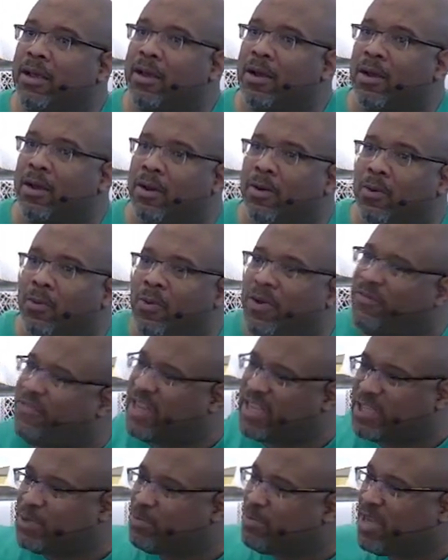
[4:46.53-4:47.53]
We've
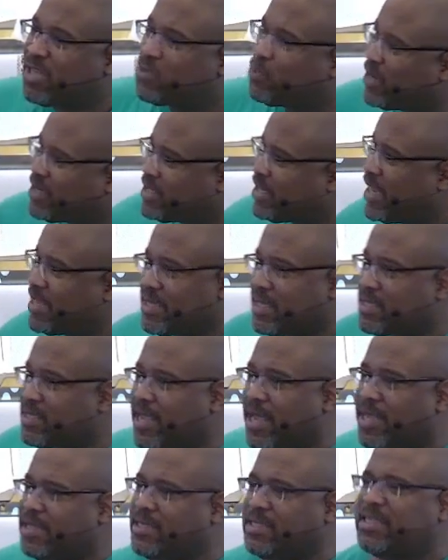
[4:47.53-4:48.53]
dismissed what Jesus says.
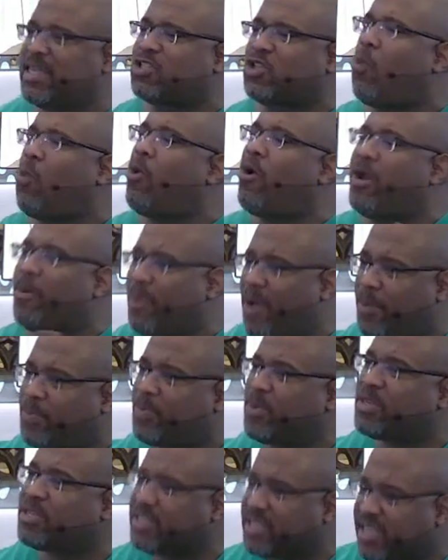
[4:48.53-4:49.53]
He says, Don't worry about this.
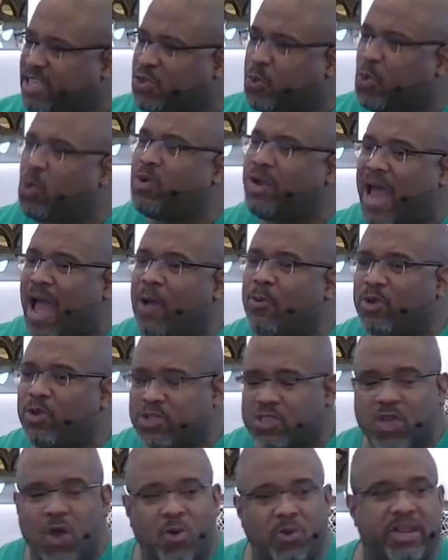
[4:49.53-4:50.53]
This will not
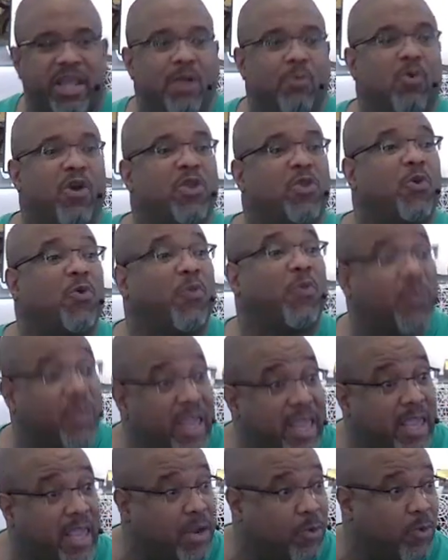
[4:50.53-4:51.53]
result in what you think
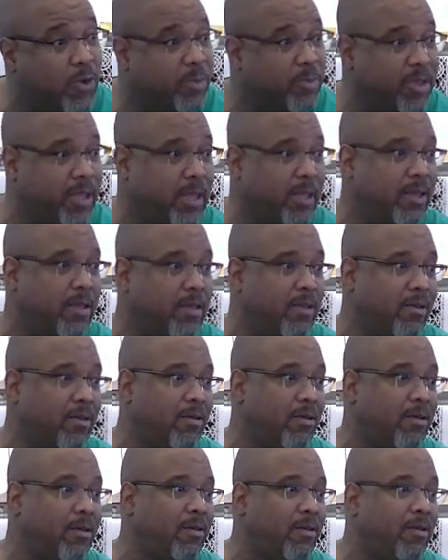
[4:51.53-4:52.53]
it will be.
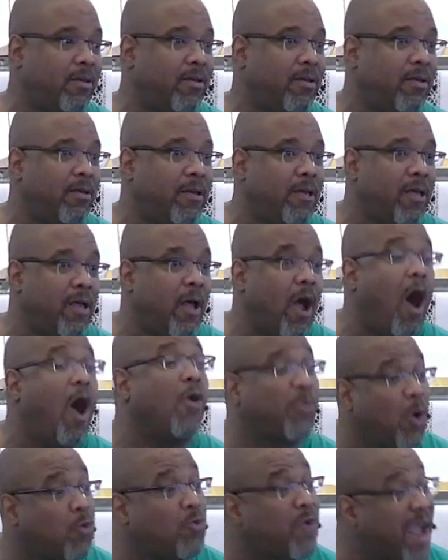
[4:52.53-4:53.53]
Although
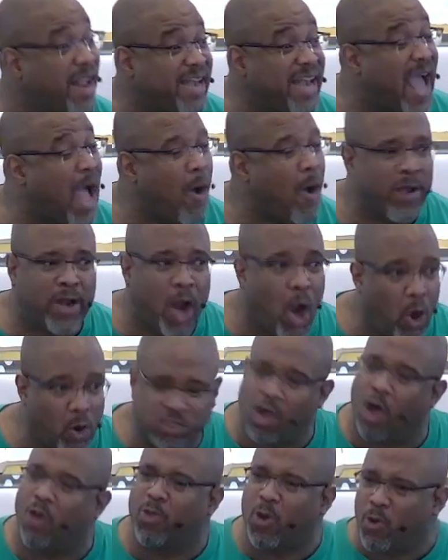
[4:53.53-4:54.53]
right now it hurts,
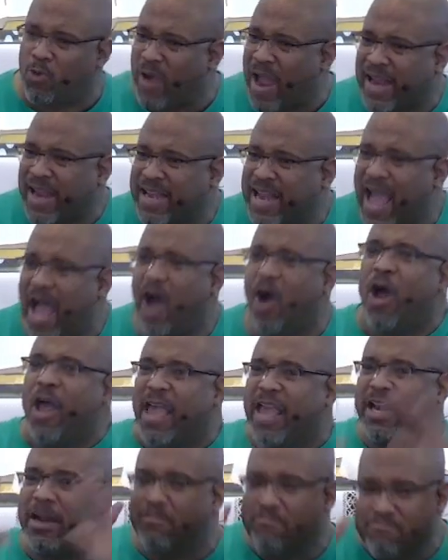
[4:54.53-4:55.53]
although right now it,
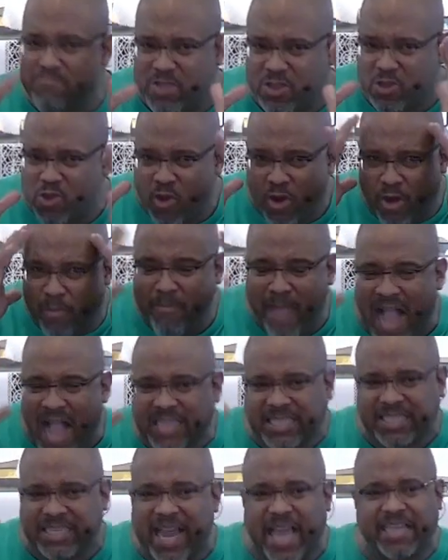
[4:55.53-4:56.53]
your
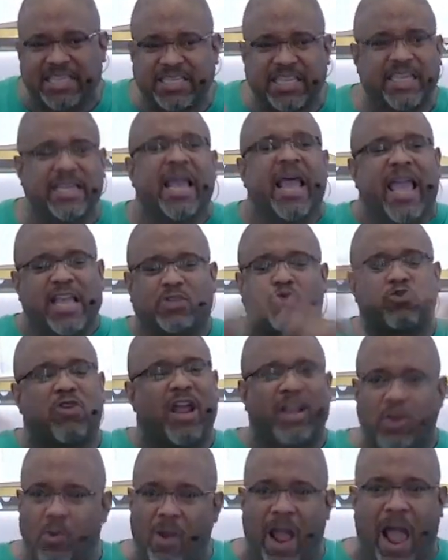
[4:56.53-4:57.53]
imagination is running
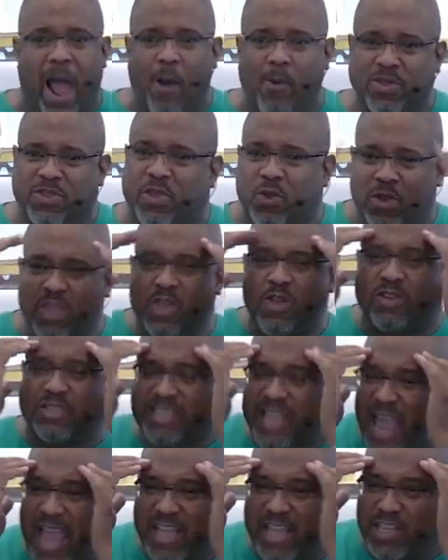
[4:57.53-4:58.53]
wild with you and you're
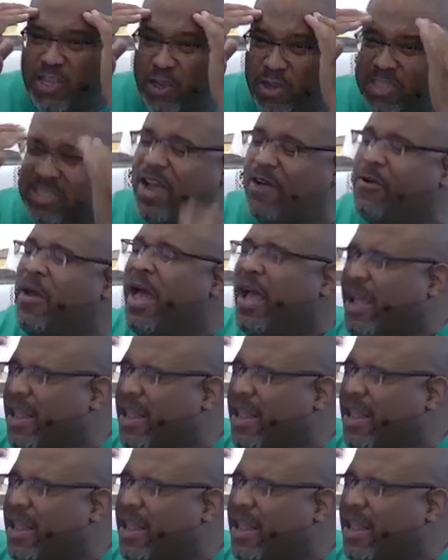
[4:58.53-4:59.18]
saying to yourself that